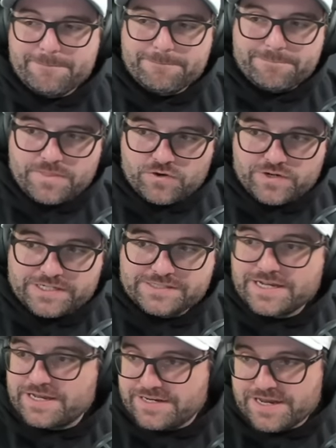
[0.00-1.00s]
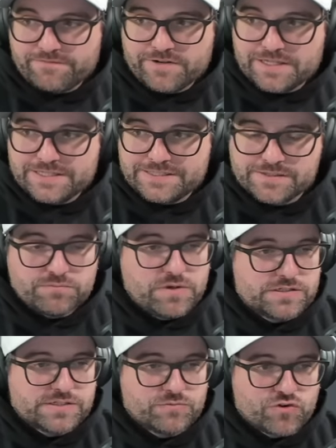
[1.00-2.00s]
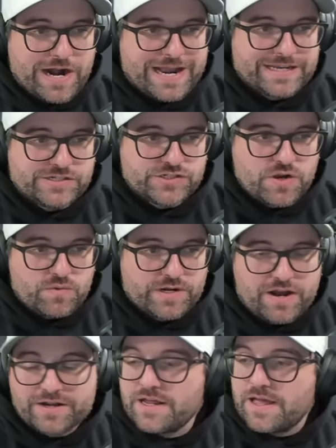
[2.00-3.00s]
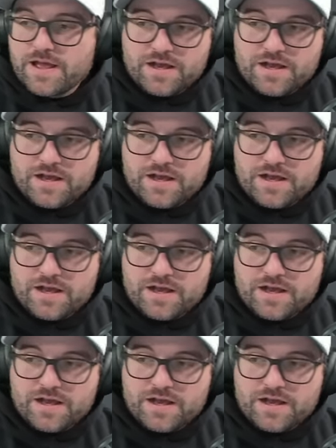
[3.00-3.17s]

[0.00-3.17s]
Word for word: there is definitely some some crackage going on.